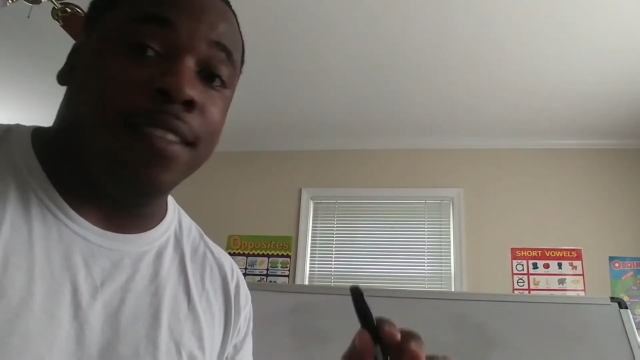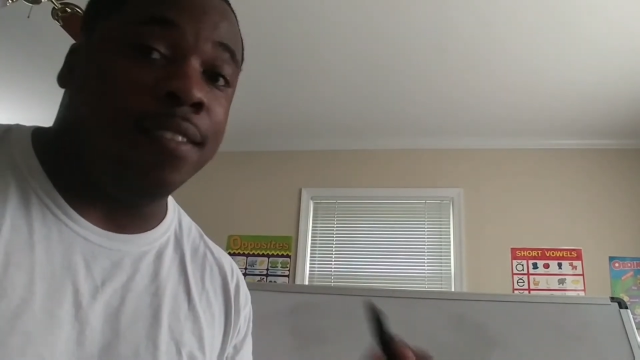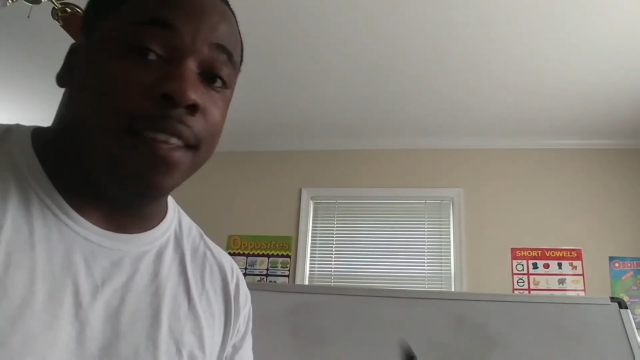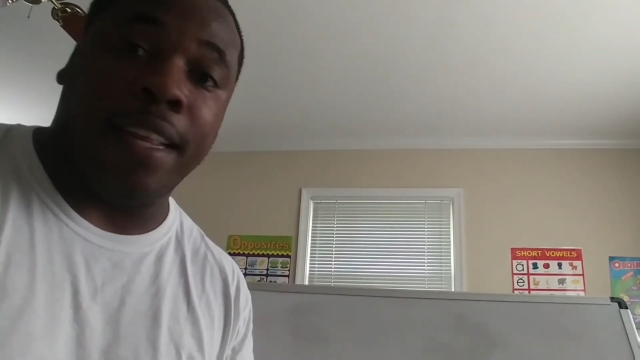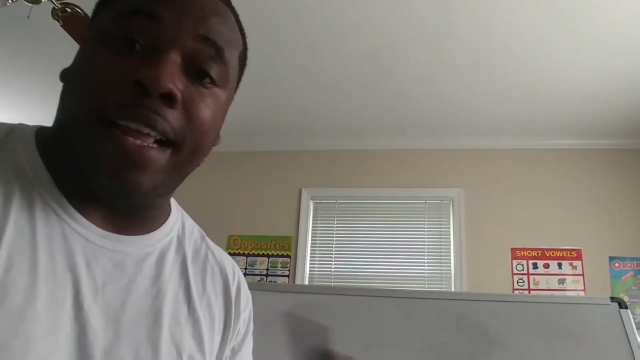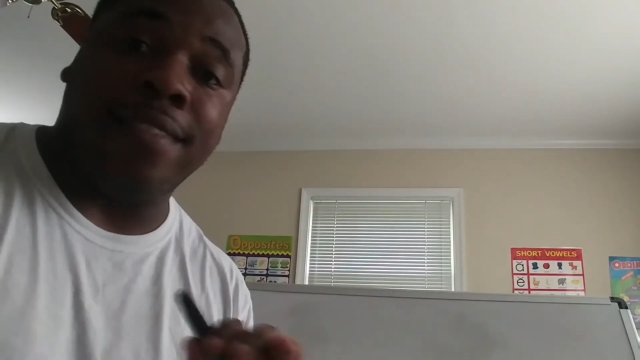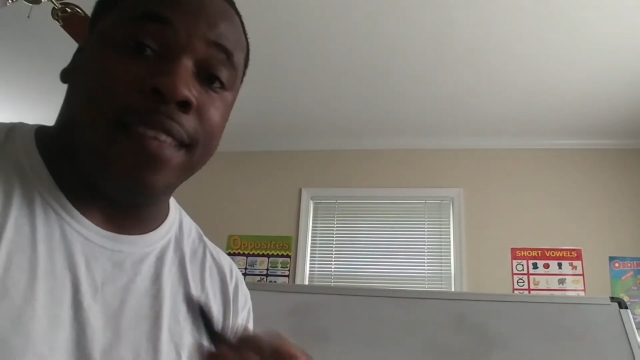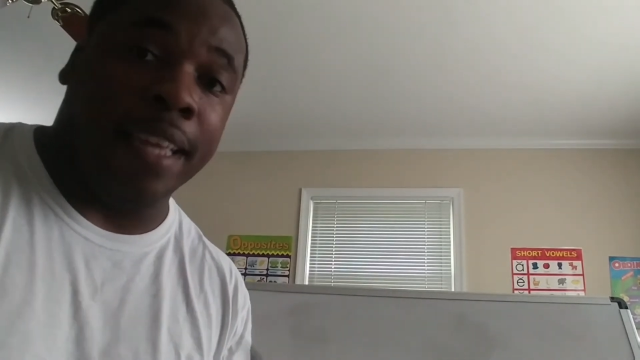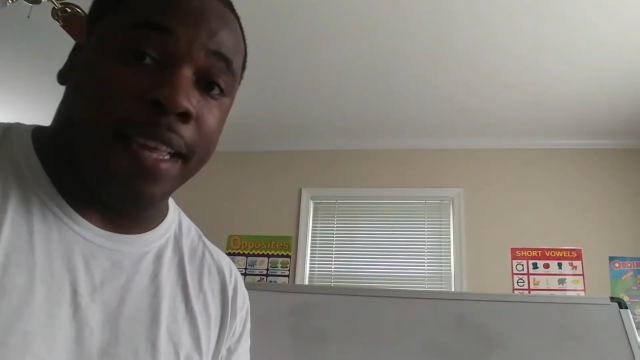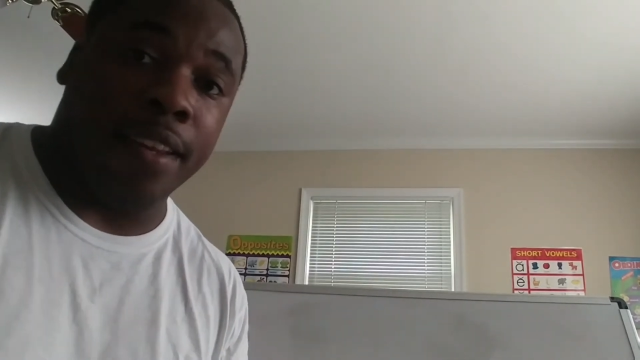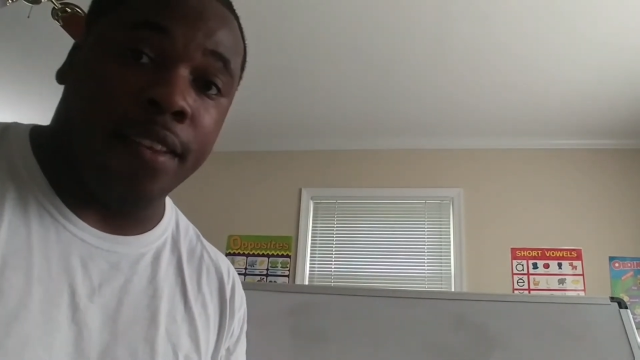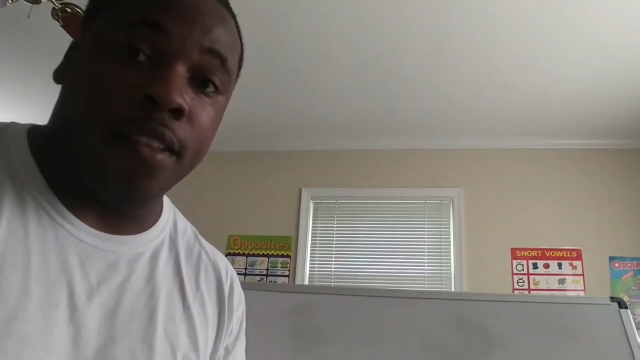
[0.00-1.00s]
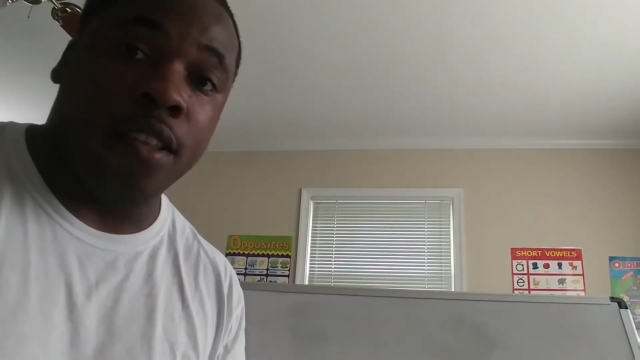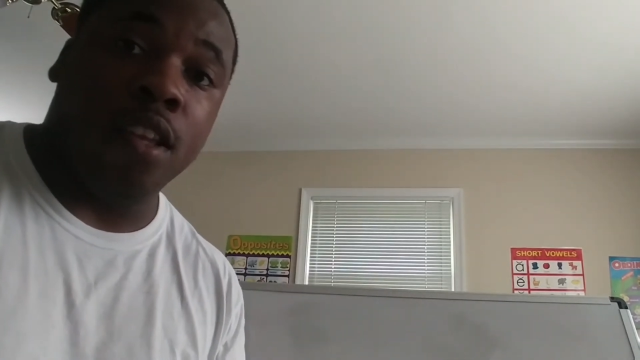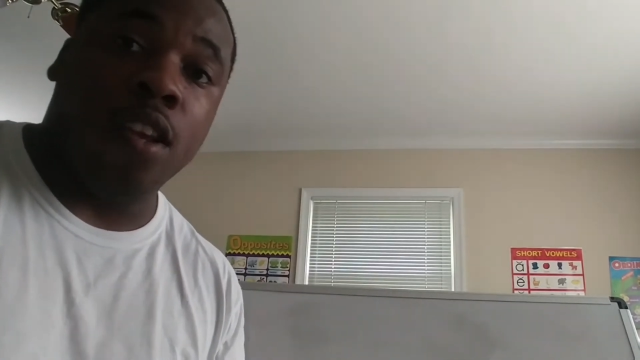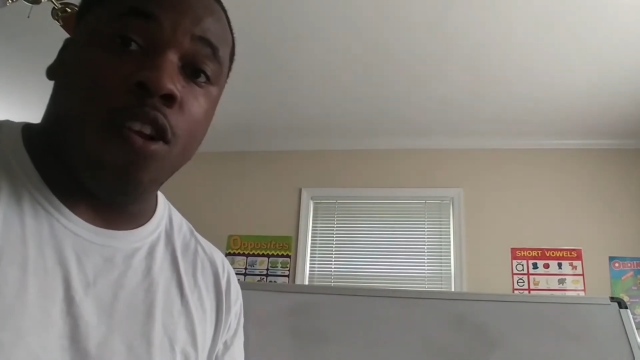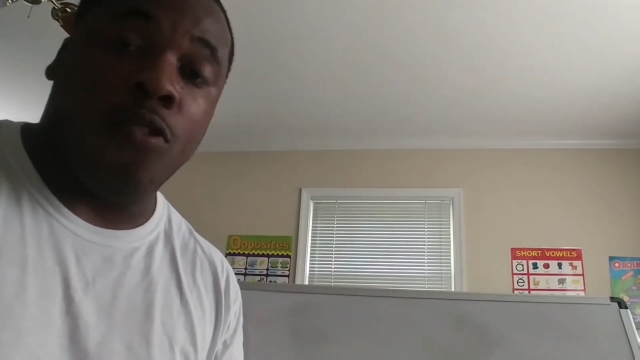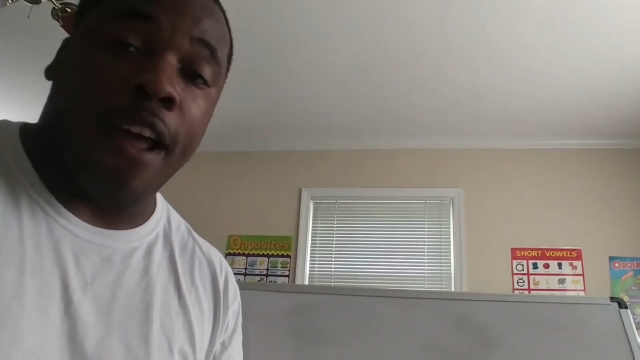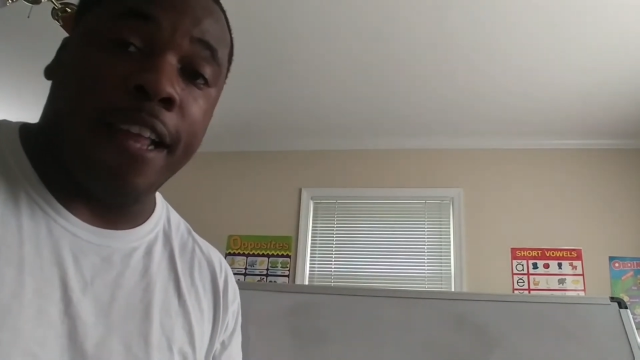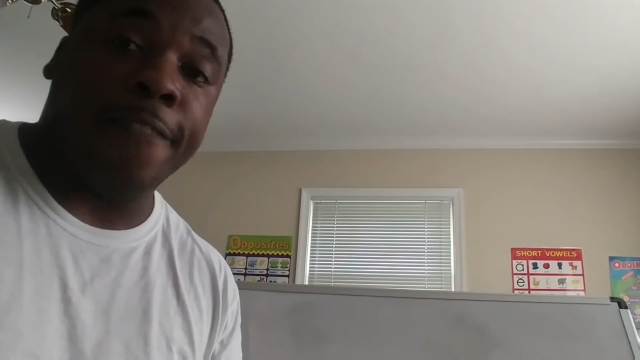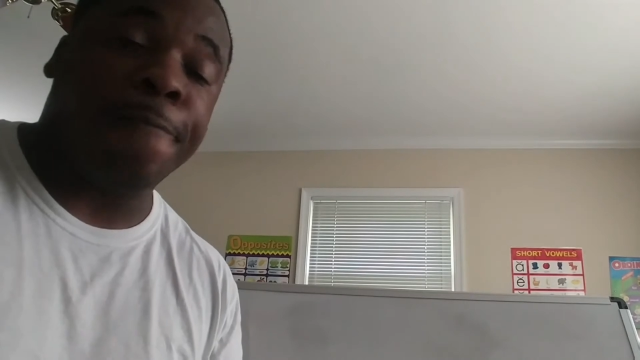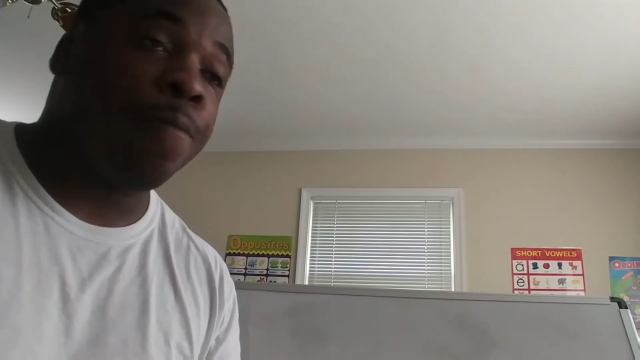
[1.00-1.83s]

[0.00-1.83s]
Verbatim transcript: the city. That's it, right?